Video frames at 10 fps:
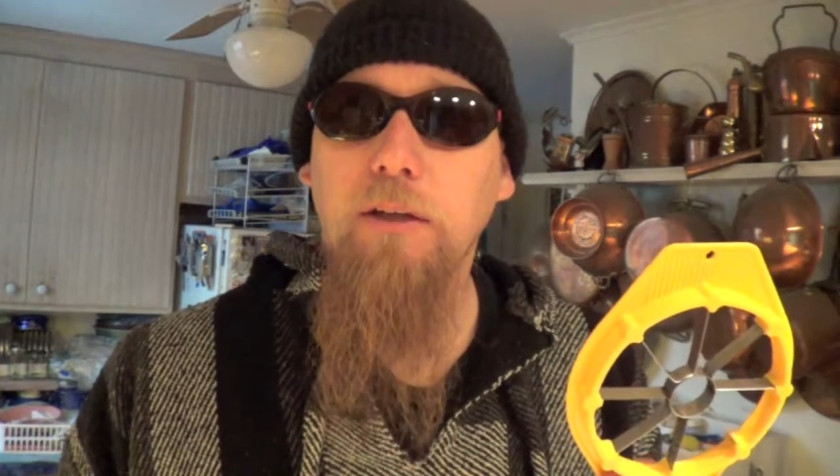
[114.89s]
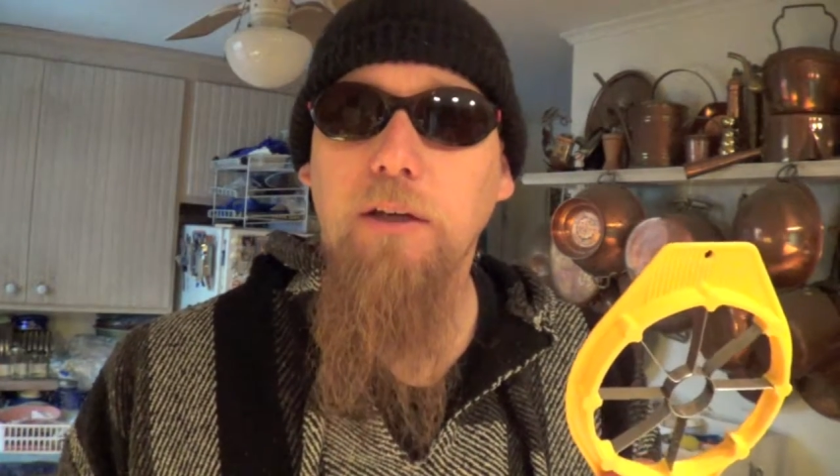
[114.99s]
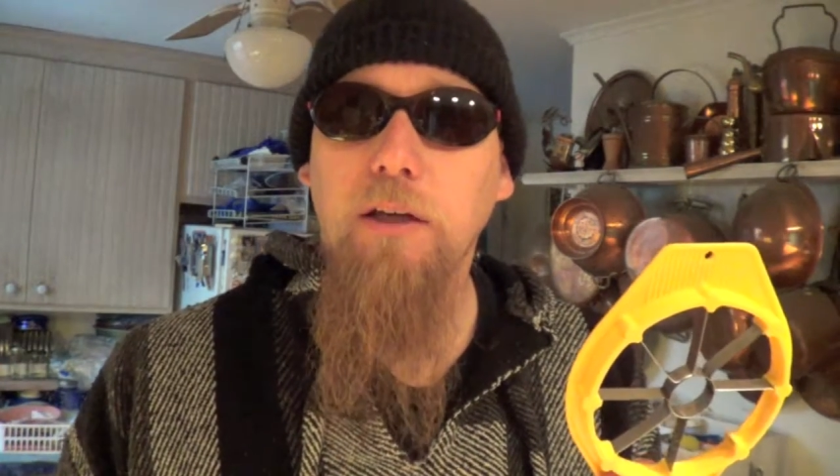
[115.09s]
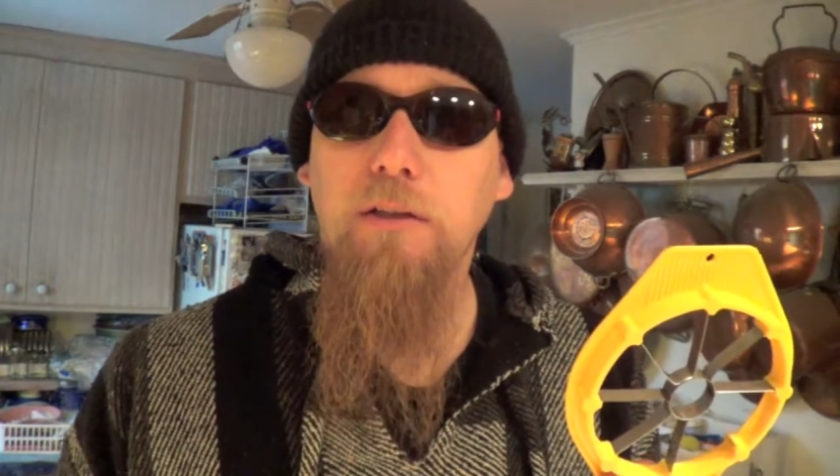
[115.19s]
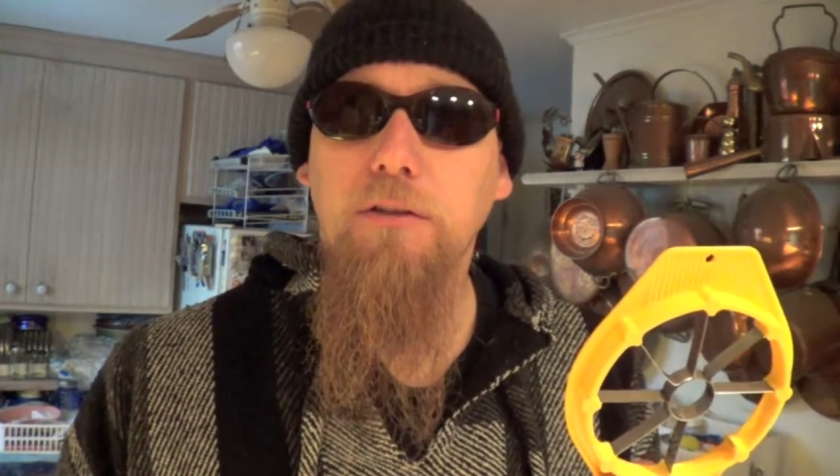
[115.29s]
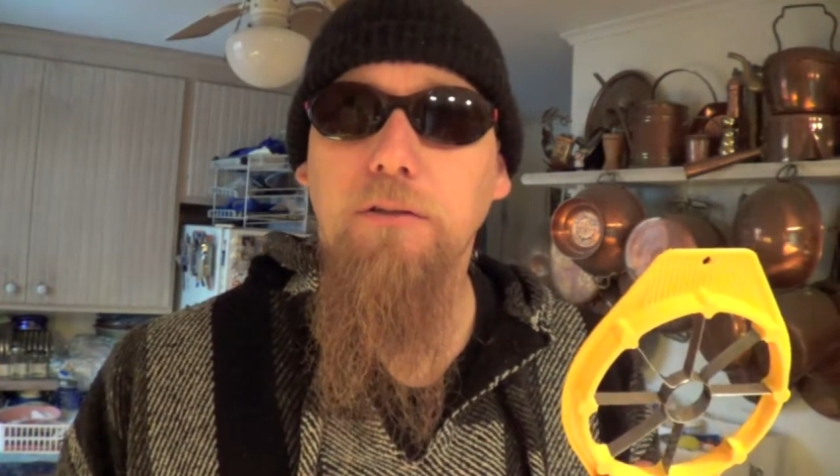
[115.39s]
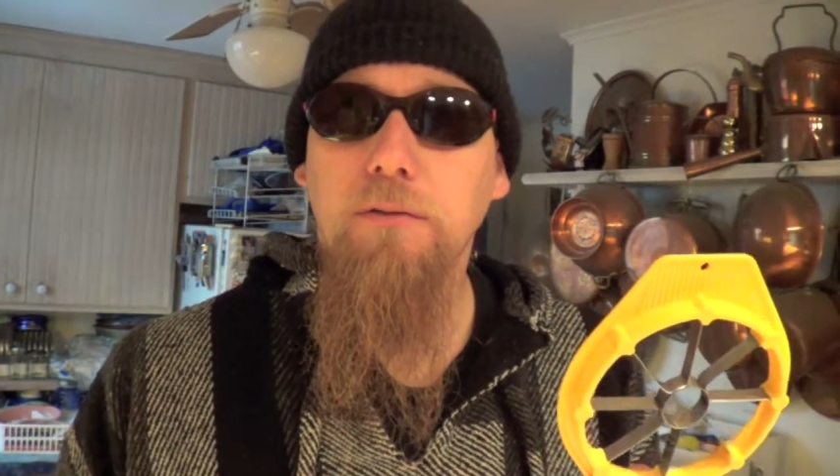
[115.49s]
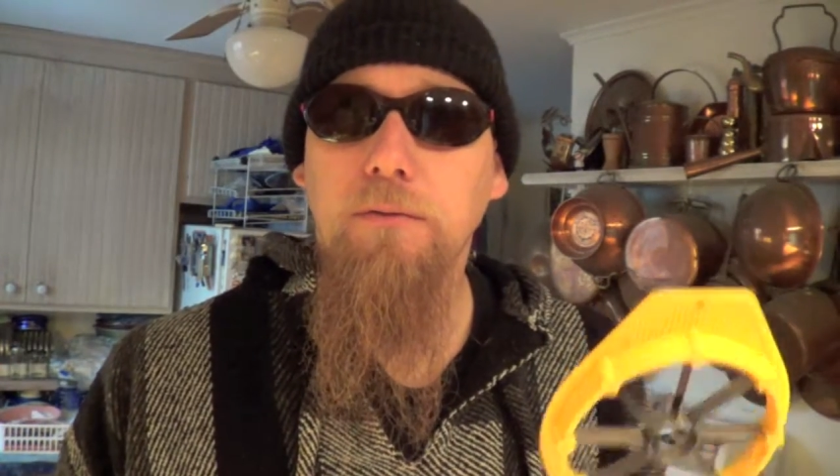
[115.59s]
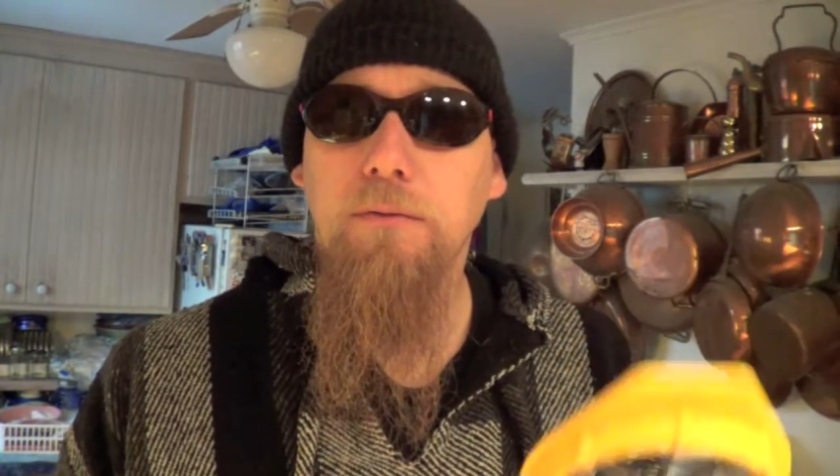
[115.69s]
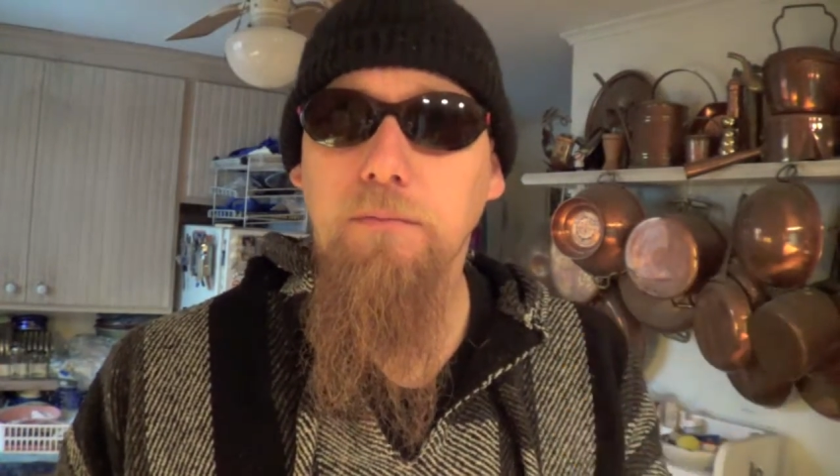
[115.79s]
cakes?
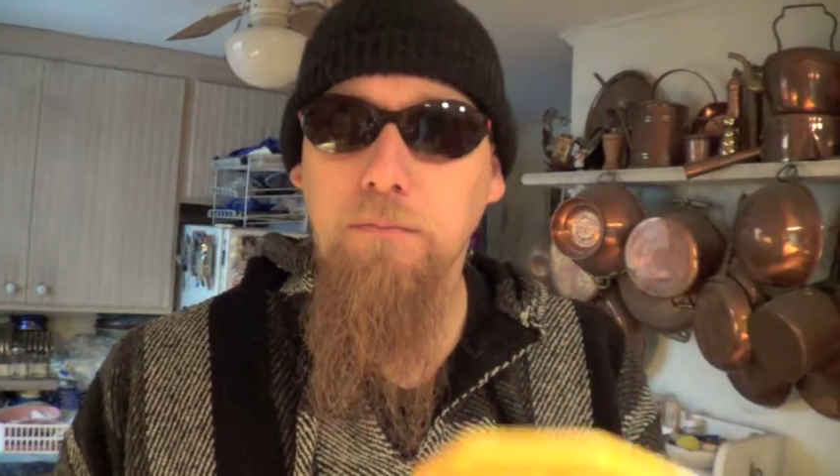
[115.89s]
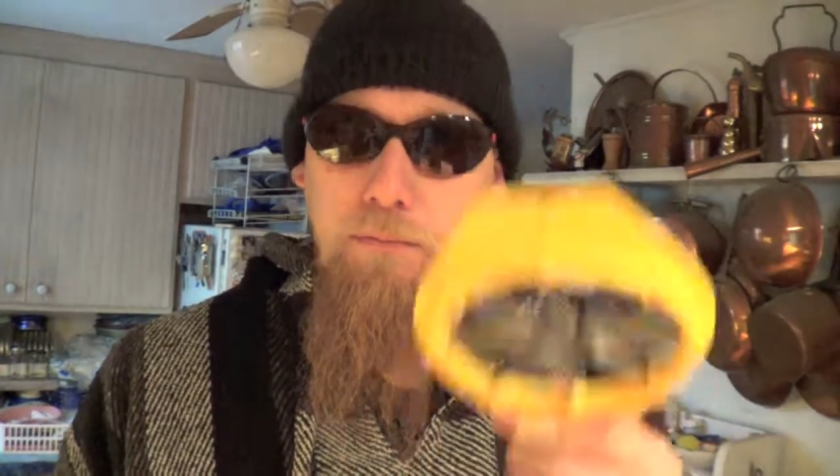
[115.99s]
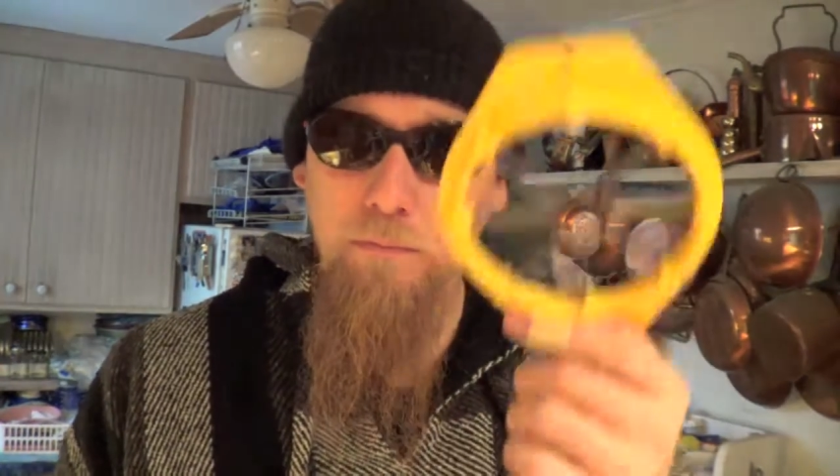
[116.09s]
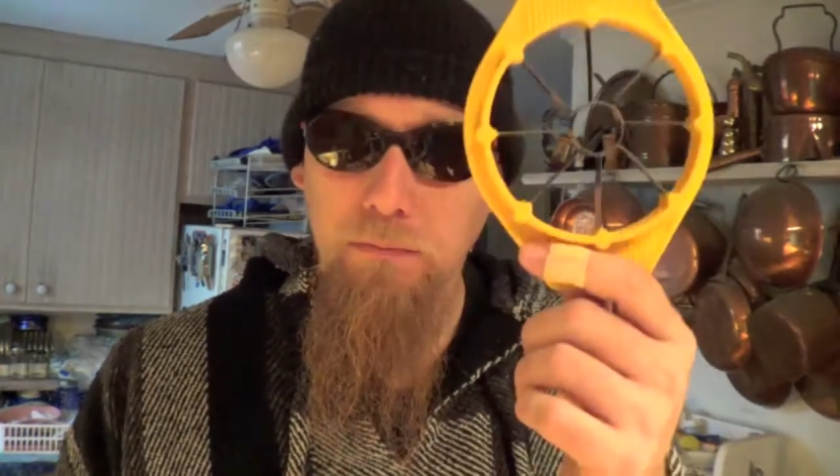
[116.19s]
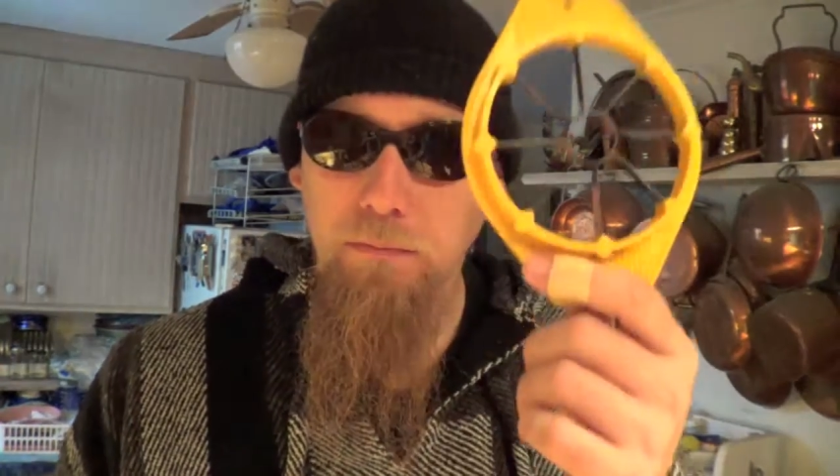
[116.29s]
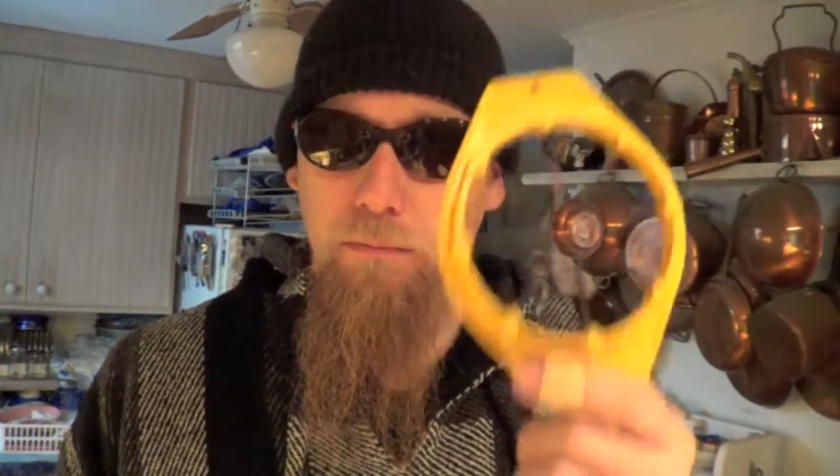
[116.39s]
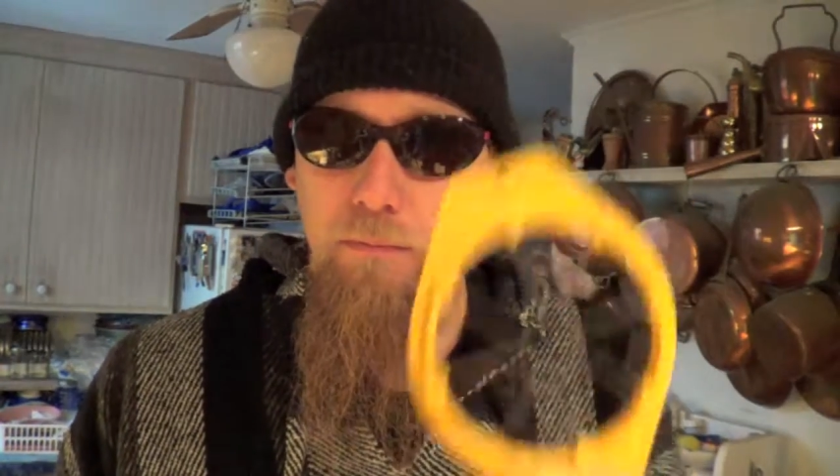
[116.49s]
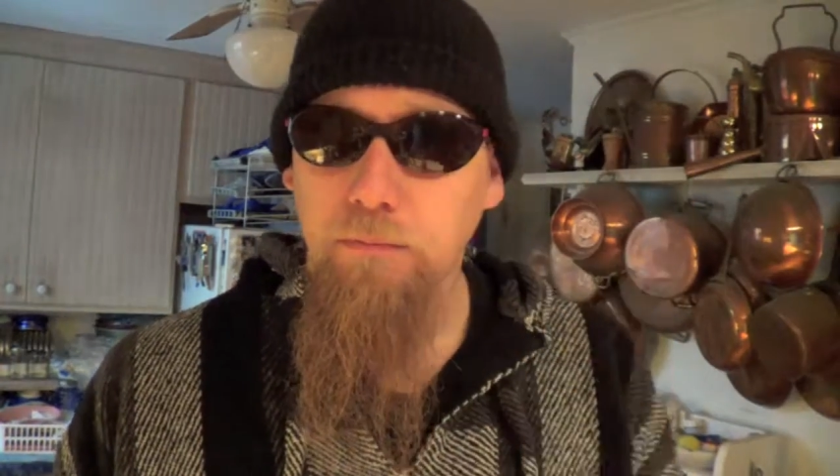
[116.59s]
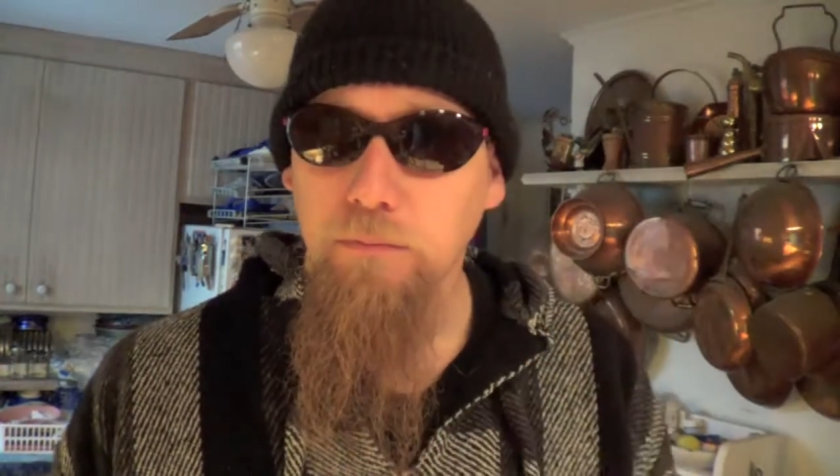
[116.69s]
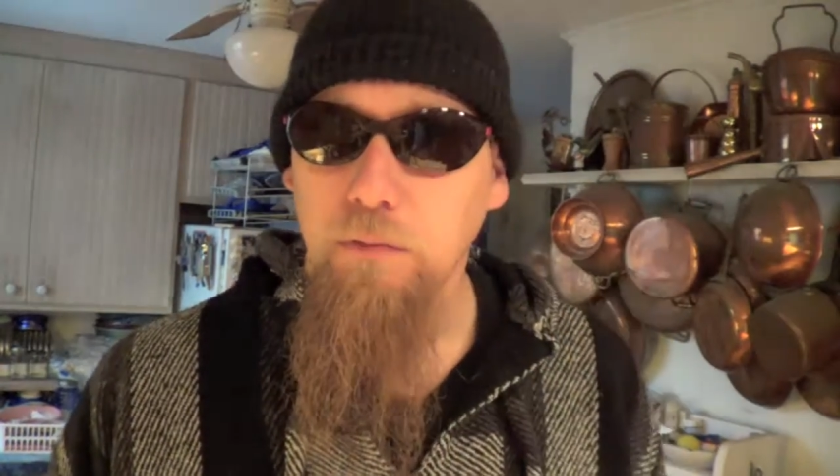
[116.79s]

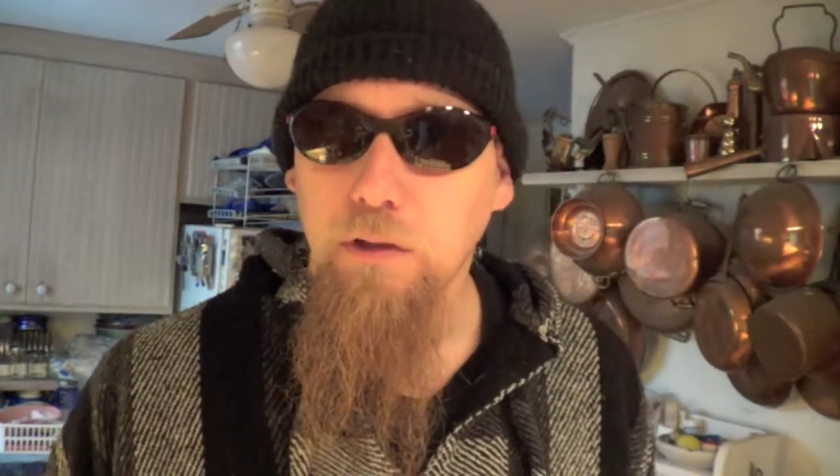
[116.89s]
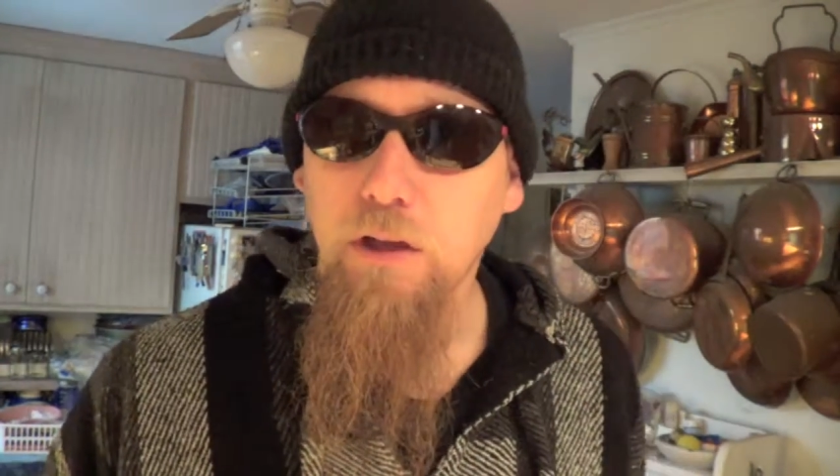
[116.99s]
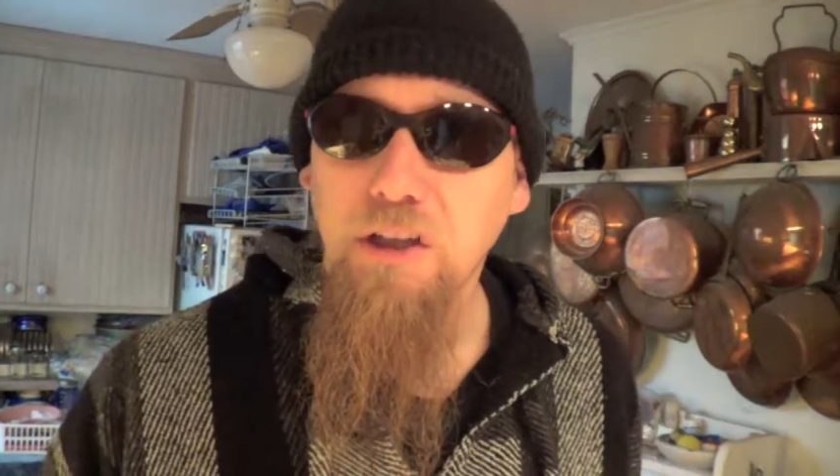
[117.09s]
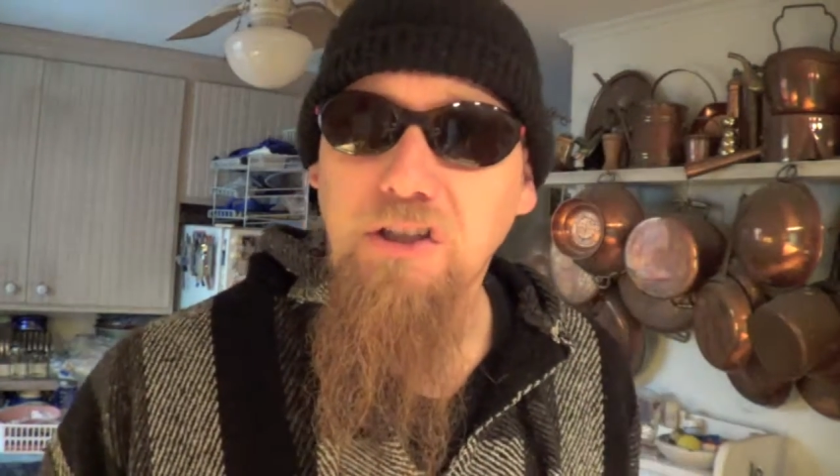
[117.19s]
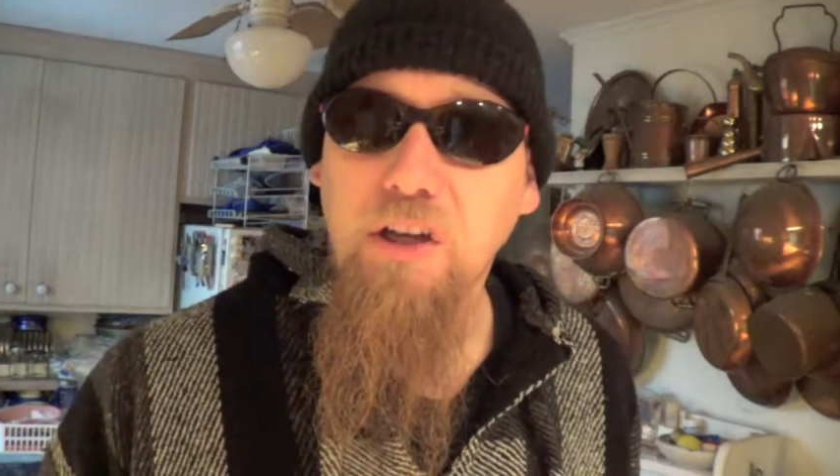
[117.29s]
Let's